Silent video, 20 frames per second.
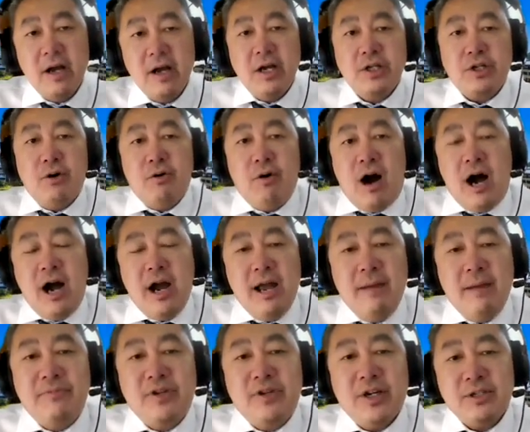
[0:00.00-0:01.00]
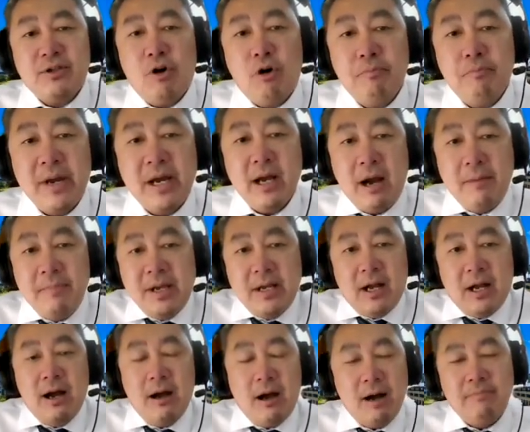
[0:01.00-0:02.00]
So I am just hoping. I mean,
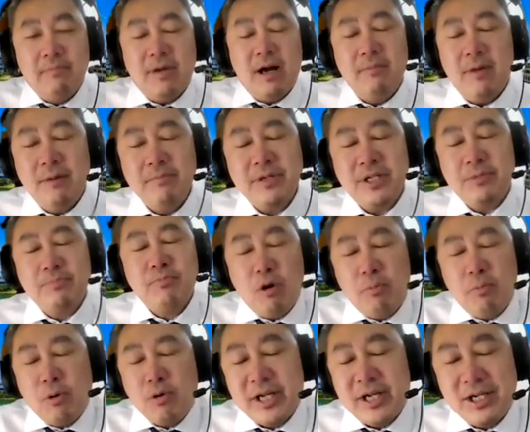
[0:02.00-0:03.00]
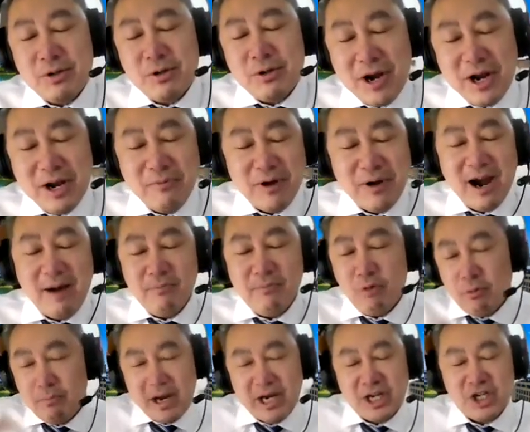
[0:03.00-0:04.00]
I'm a small potato anyway. I'm
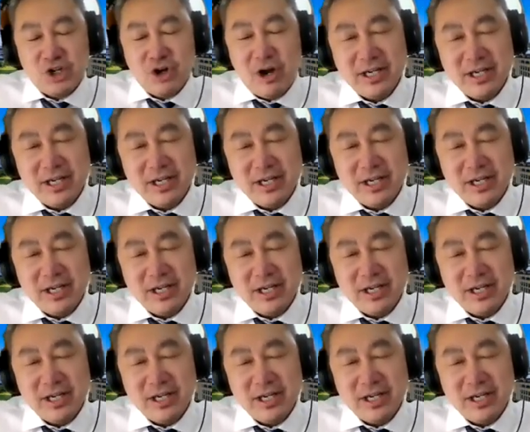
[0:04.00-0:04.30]
no big shot.